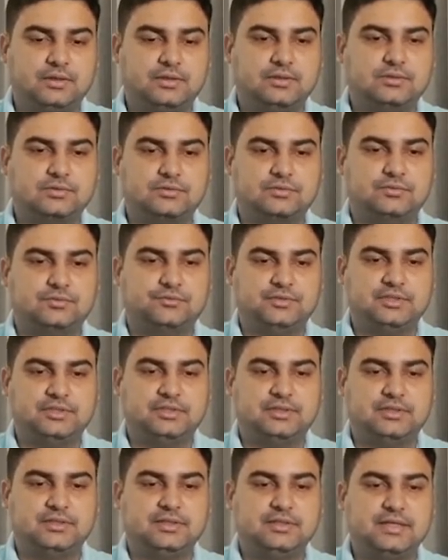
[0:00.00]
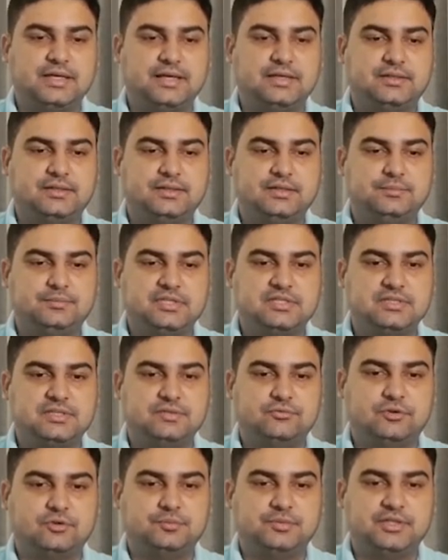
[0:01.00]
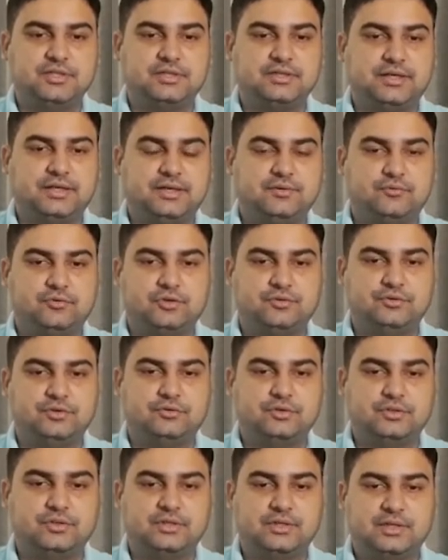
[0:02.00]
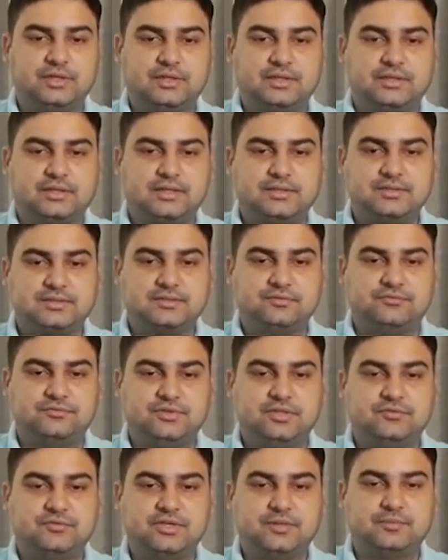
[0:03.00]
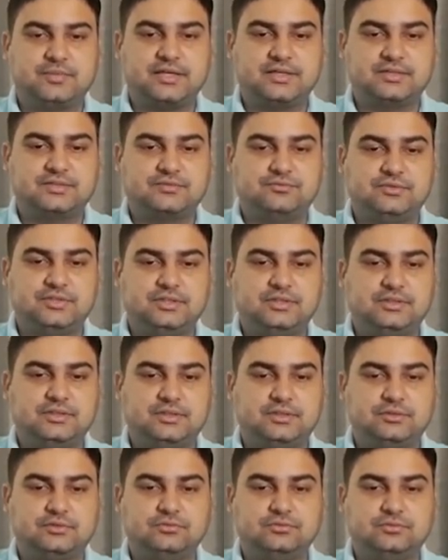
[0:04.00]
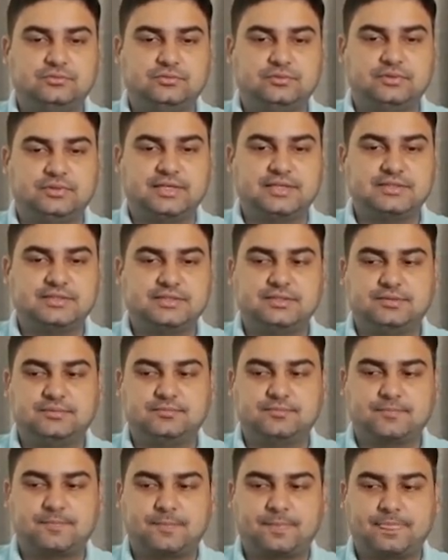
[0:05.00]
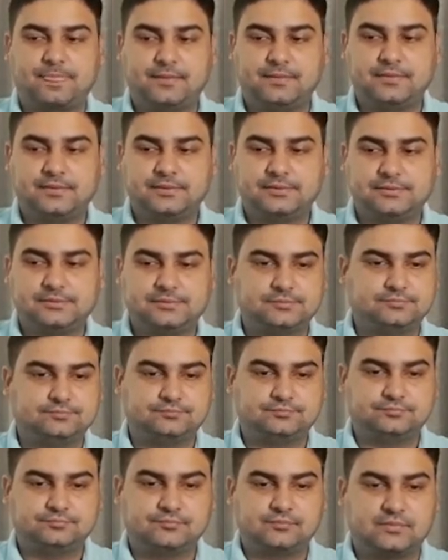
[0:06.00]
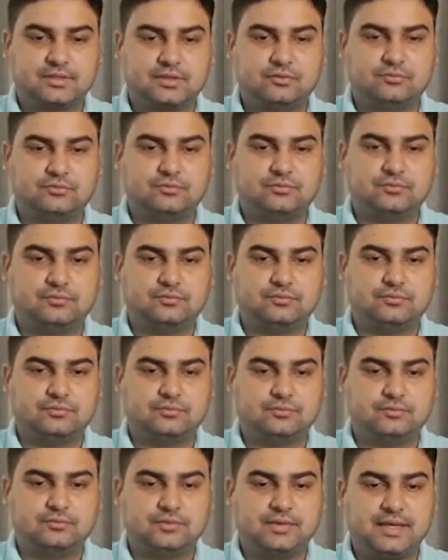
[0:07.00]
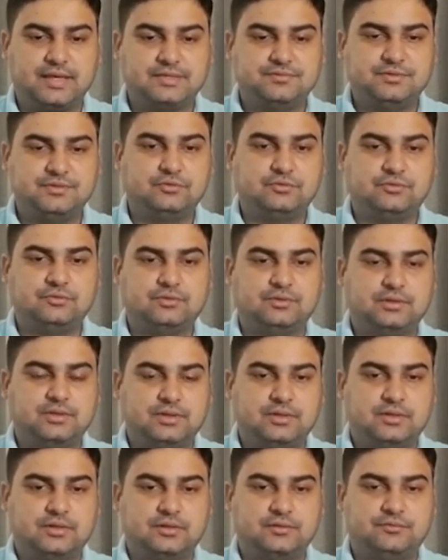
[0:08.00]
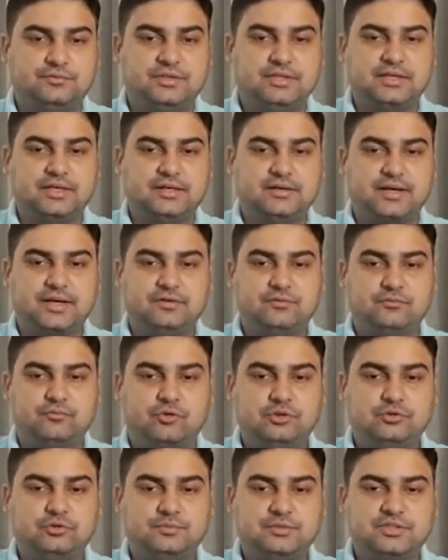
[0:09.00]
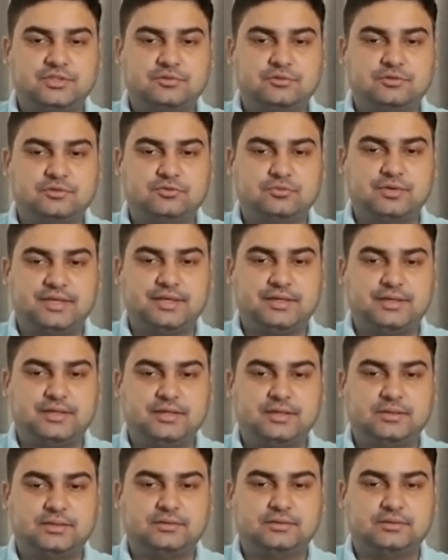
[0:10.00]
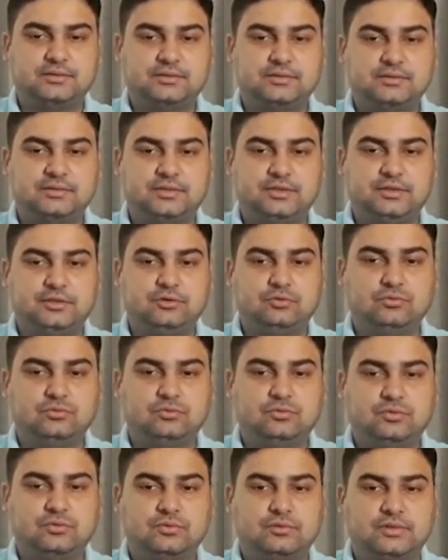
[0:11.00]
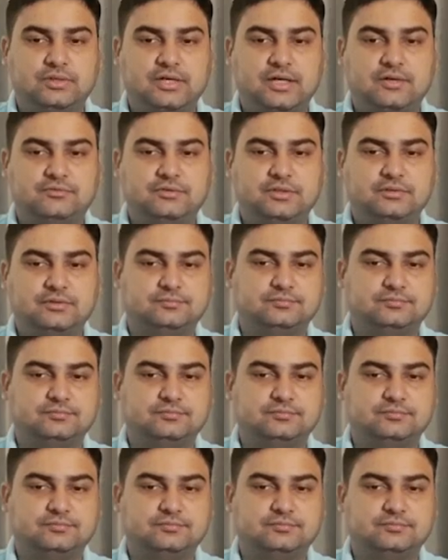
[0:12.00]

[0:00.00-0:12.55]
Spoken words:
So we get TPC from here, and what we got, that is V1 minus V into density. Now as we know, we can write volume is equals to area into draft.